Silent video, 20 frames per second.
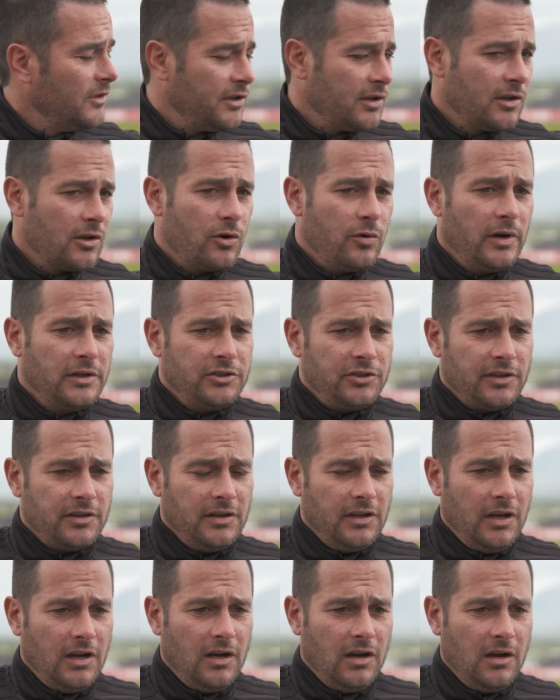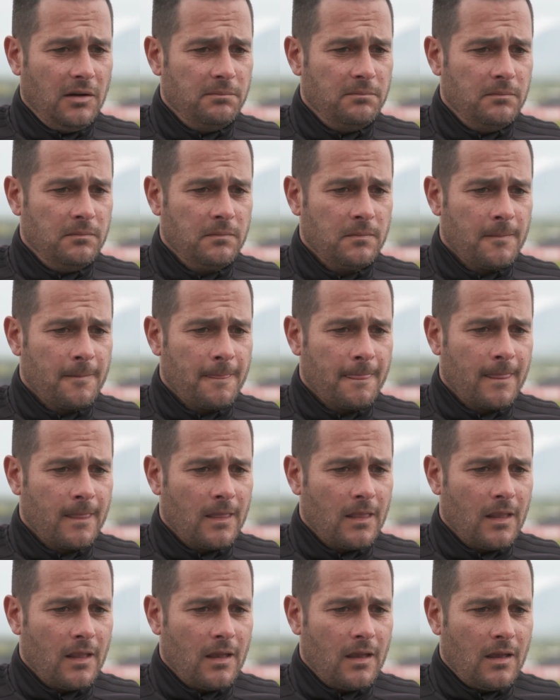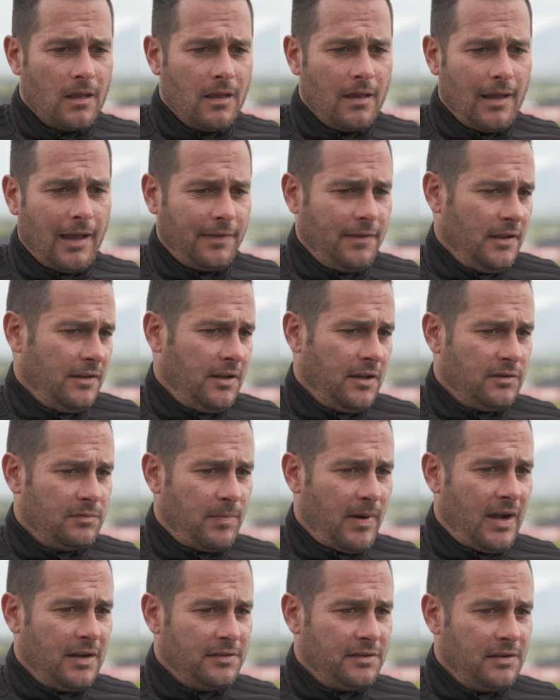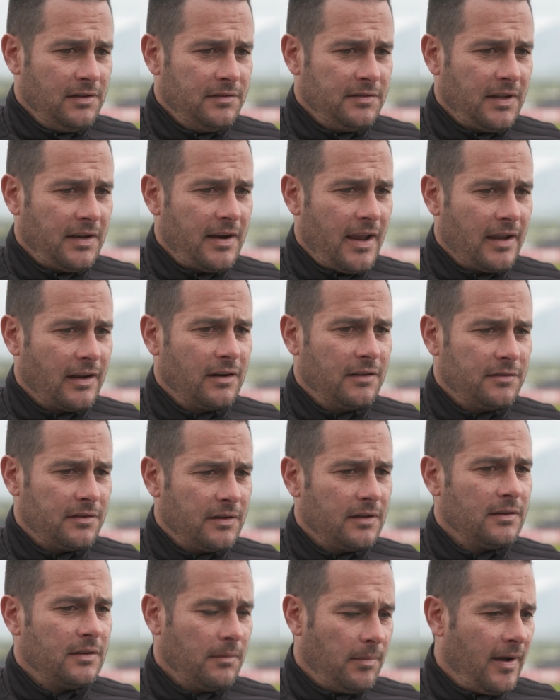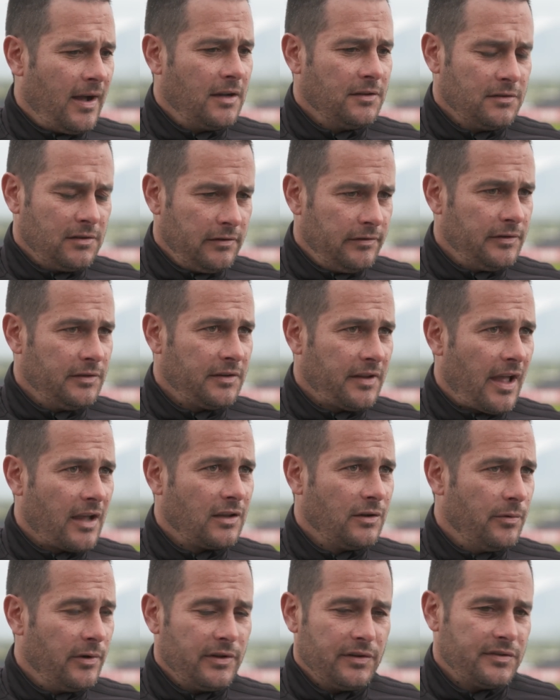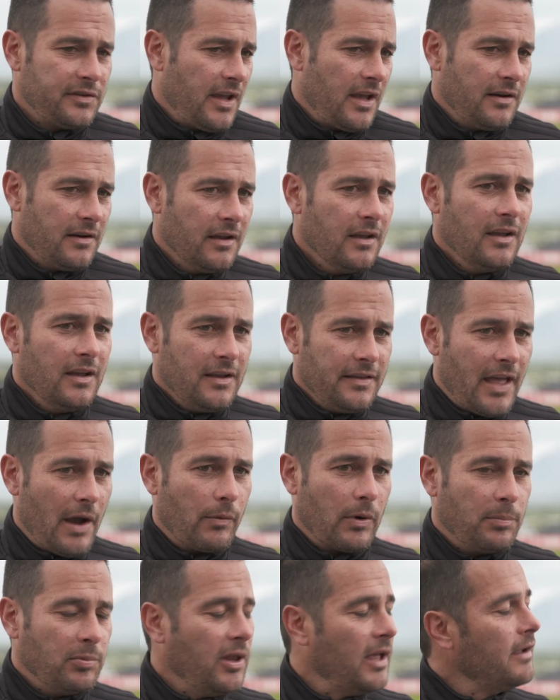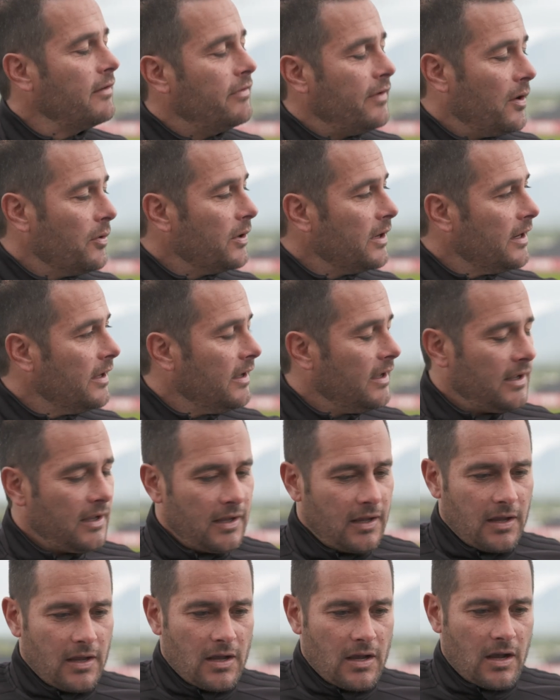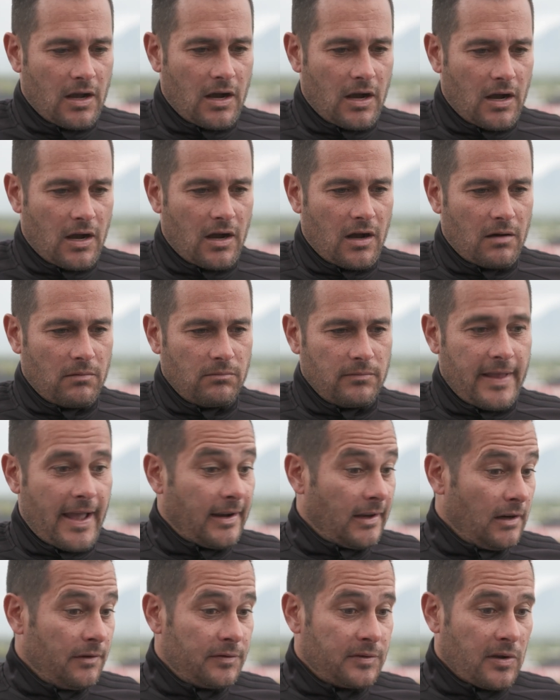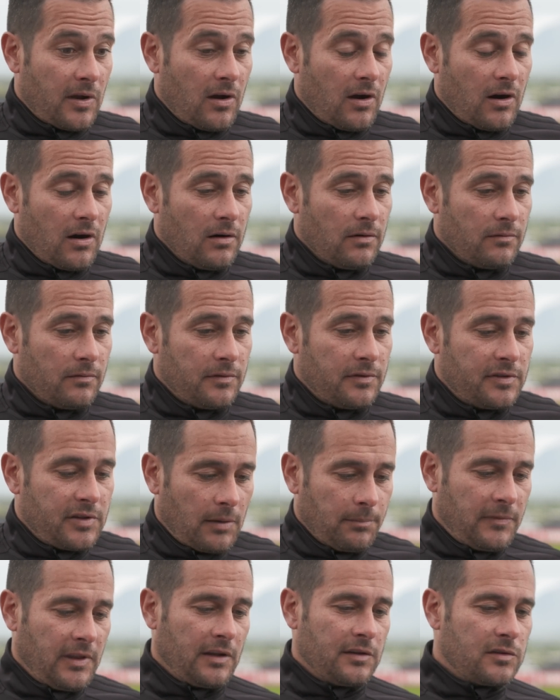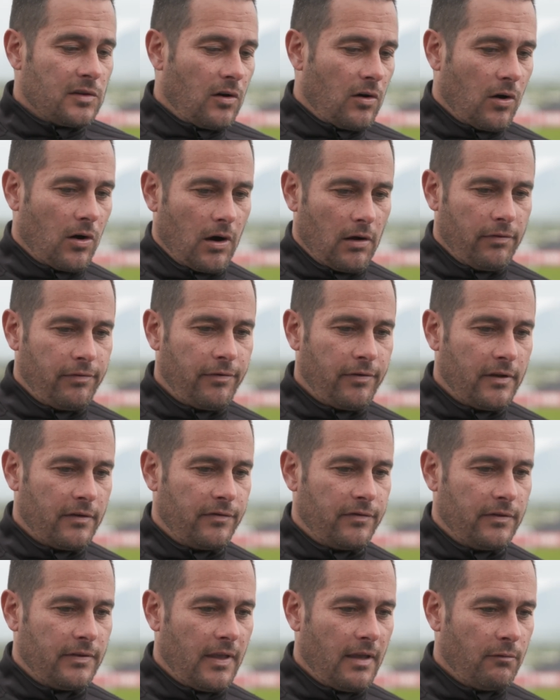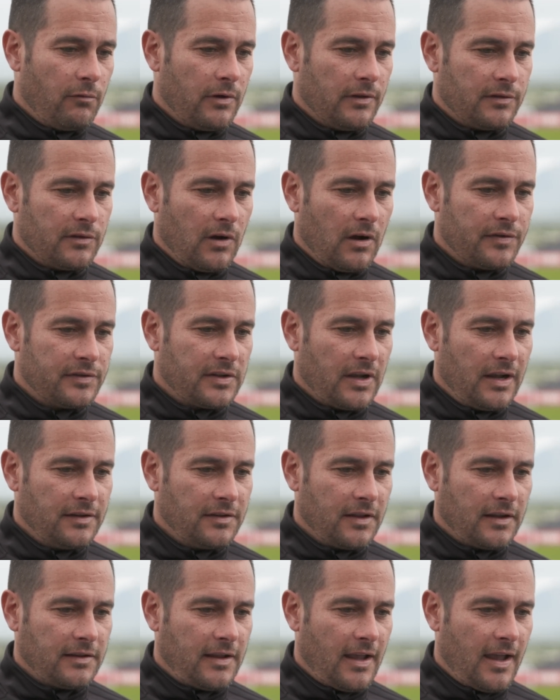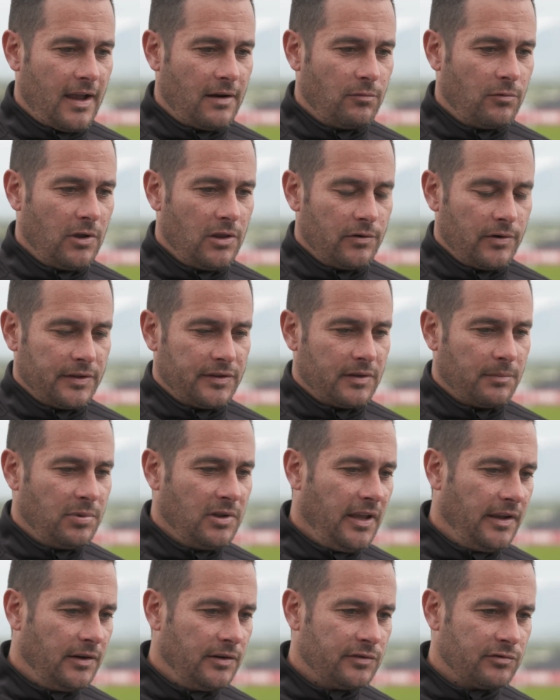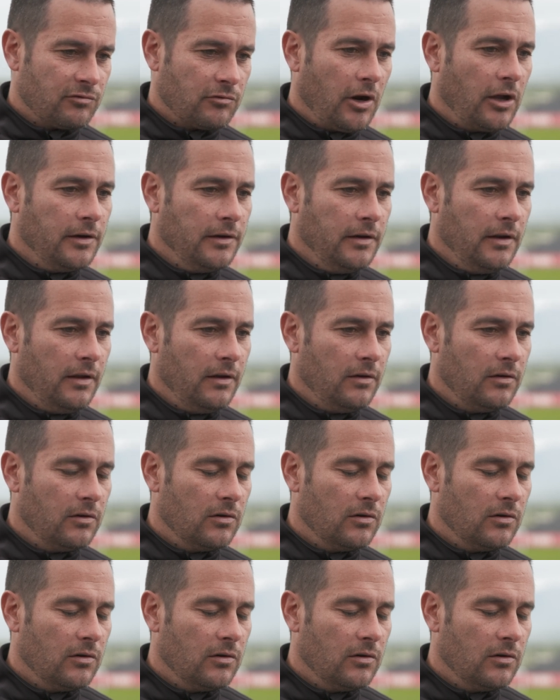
It's a good question. Um, I think there's positives and negatives in it. The positive is exactly what you said that we're playing forward. Um, negatives are something's off if with offsides like that, whether it's the player's run